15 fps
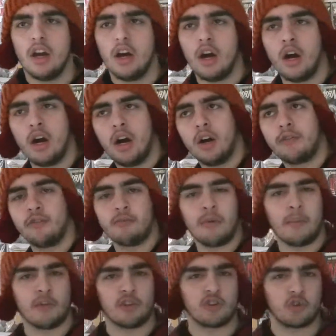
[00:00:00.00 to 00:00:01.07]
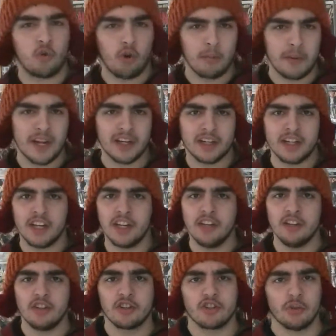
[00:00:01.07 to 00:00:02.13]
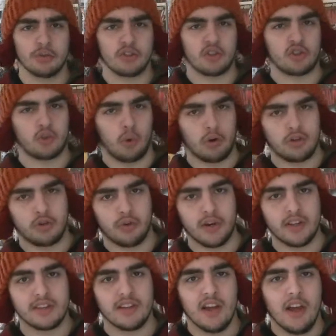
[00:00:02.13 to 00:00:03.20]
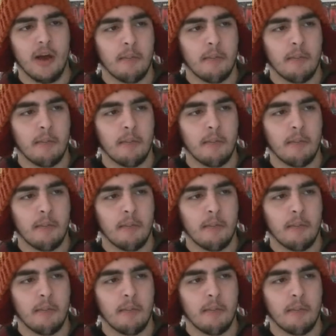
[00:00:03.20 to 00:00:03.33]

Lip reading: if you remember the Scorpion King, she was the sorceress.